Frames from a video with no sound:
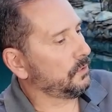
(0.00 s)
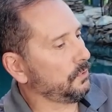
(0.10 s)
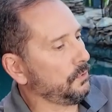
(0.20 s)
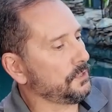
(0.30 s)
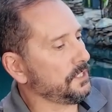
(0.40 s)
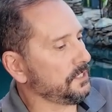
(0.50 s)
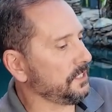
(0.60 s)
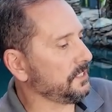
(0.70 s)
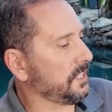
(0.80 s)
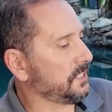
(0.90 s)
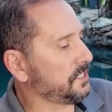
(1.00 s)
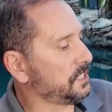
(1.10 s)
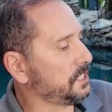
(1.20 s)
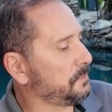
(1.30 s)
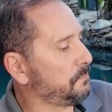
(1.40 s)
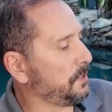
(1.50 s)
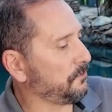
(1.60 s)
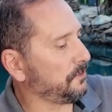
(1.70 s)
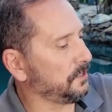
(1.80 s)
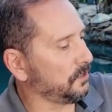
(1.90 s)
Ooh, this is a
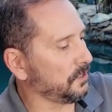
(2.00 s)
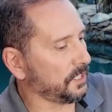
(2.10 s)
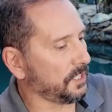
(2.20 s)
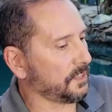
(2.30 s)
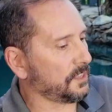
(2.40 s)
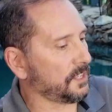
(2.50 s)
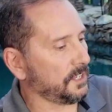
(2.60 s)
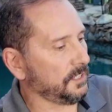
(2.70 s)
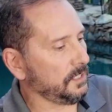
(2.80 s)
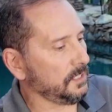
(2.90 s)
spiffy looking thing.